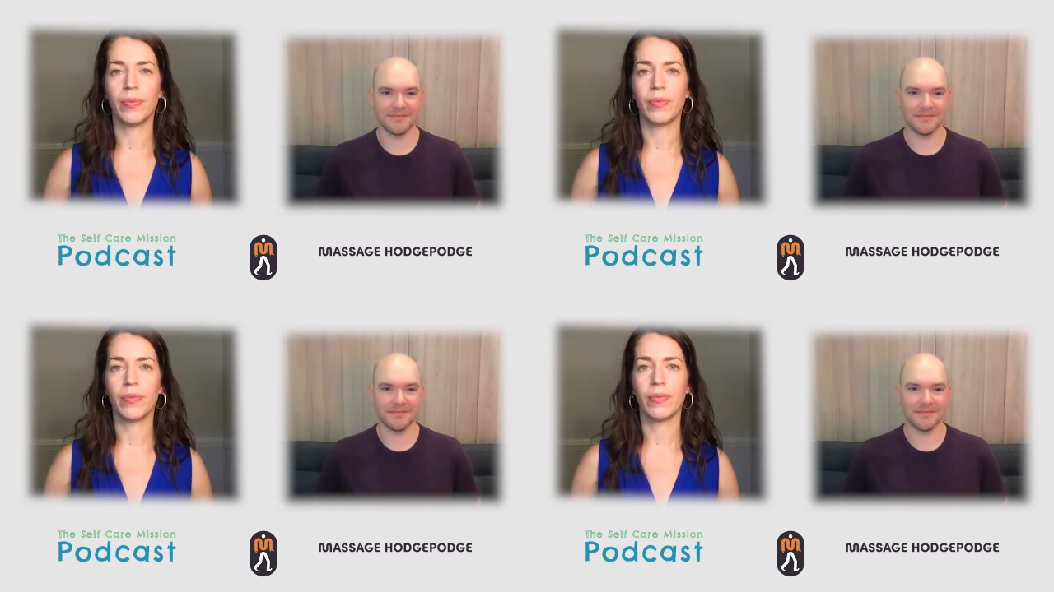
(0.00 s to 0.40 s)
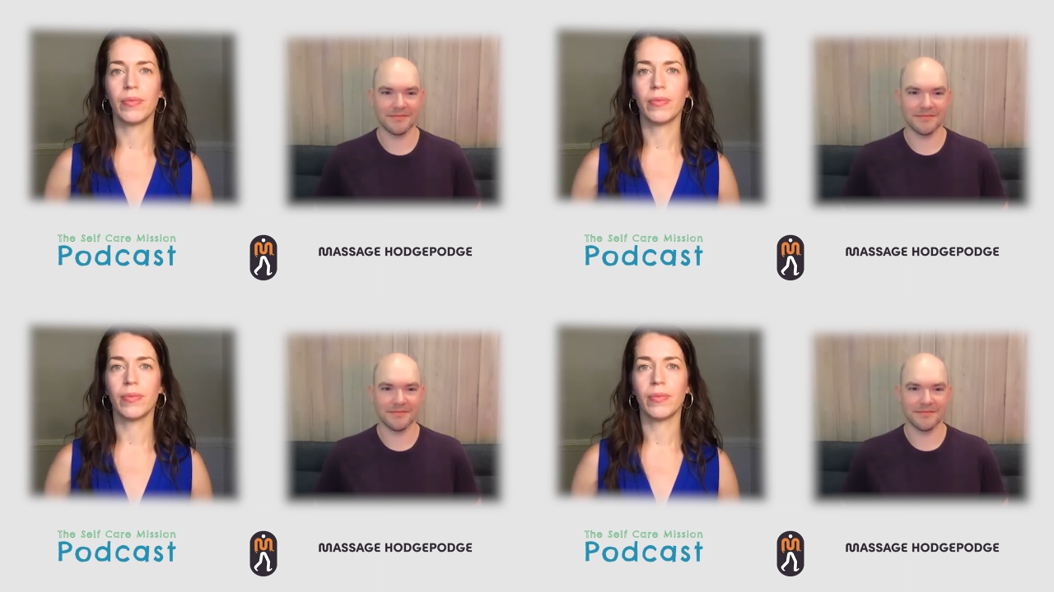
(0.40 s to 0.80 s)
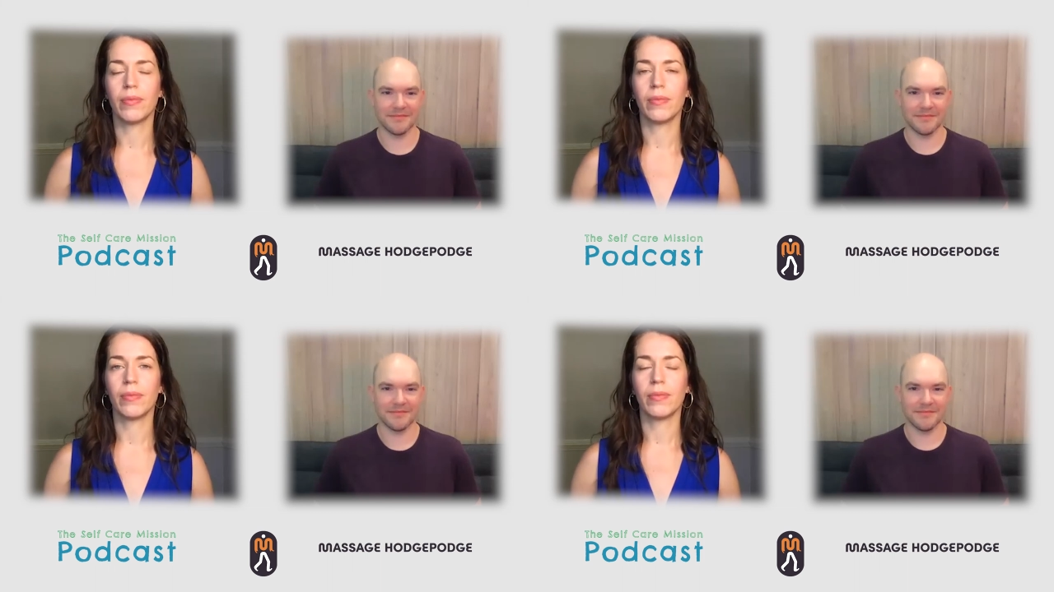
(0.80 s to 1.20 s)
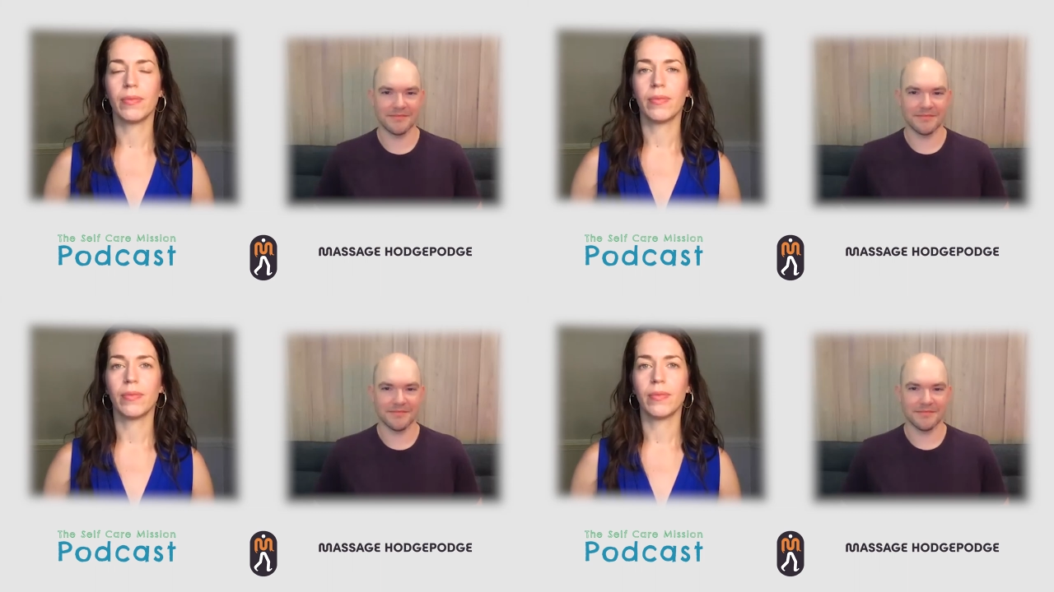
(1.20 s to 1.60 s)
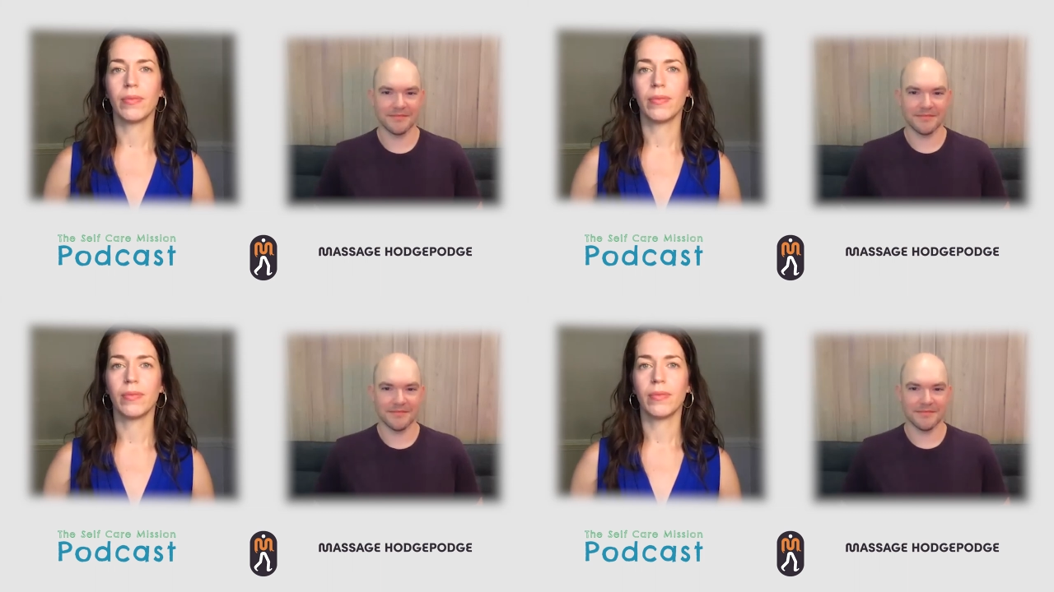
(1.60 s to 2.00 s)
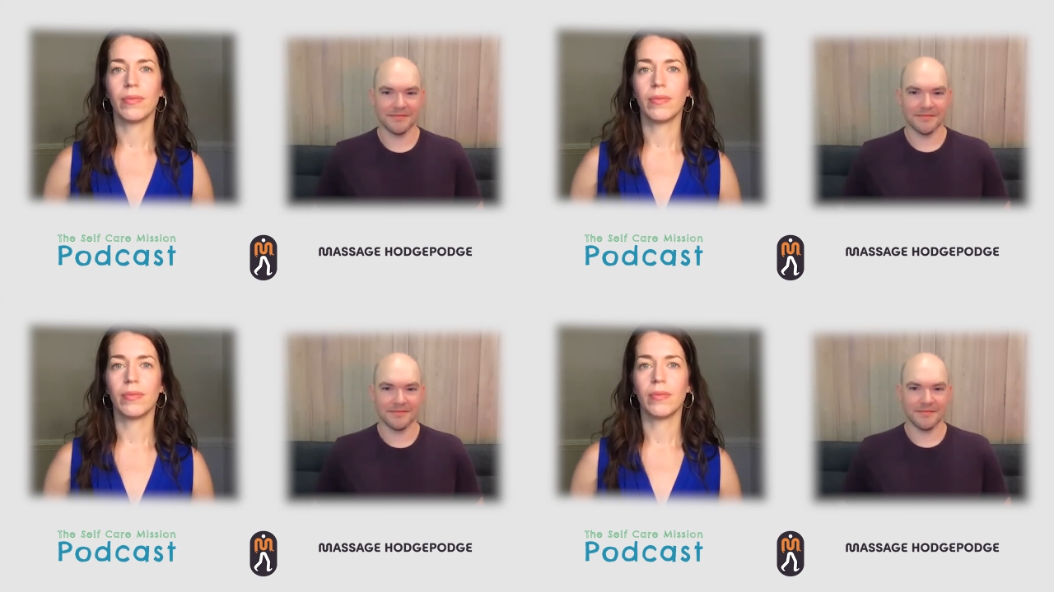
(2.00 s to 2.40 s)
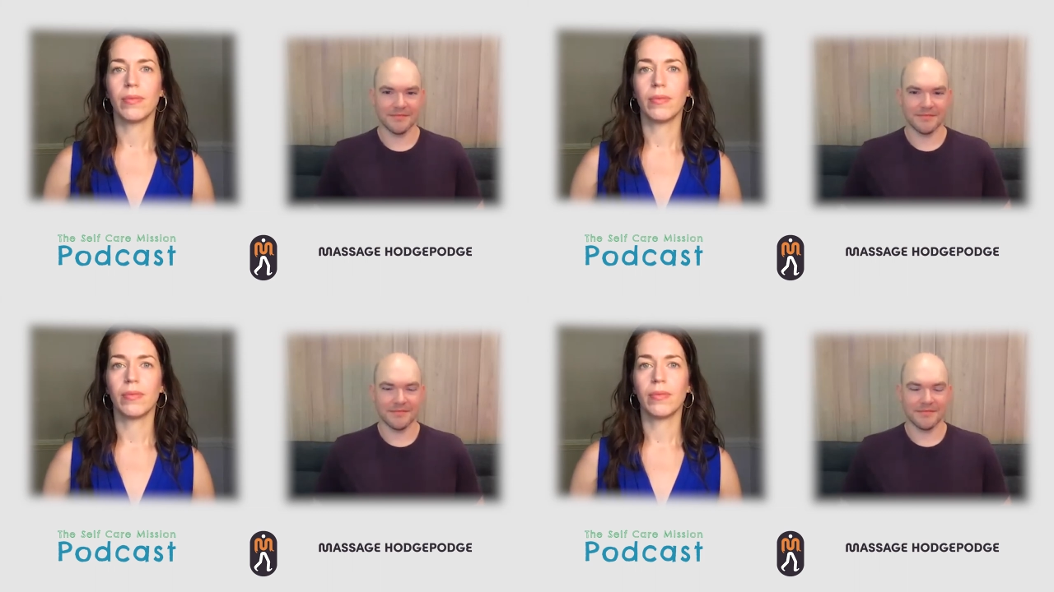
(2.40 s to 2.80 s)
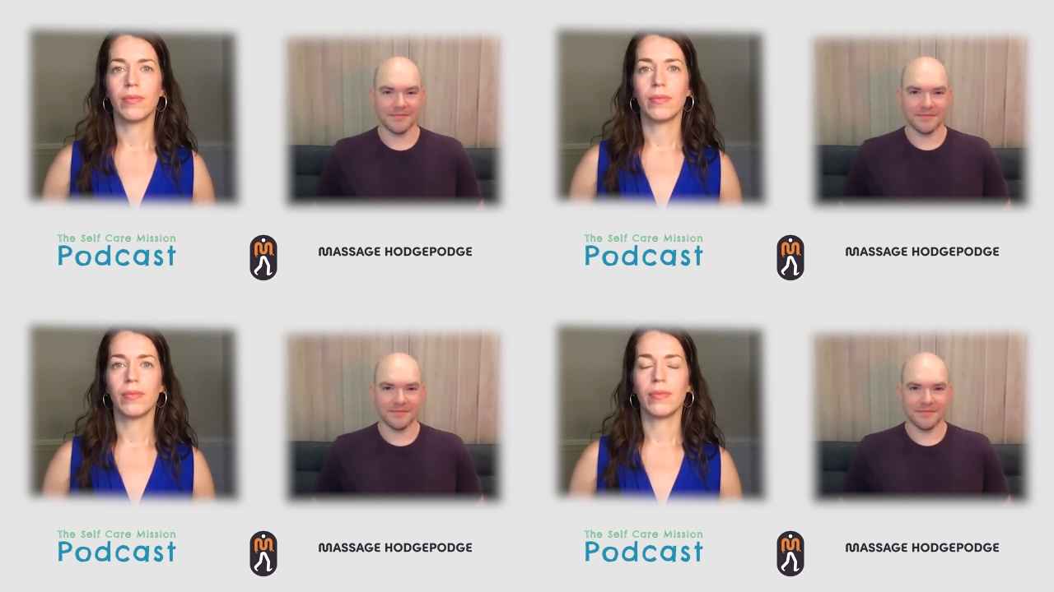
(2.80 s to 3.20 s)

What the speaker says: Nothing is said.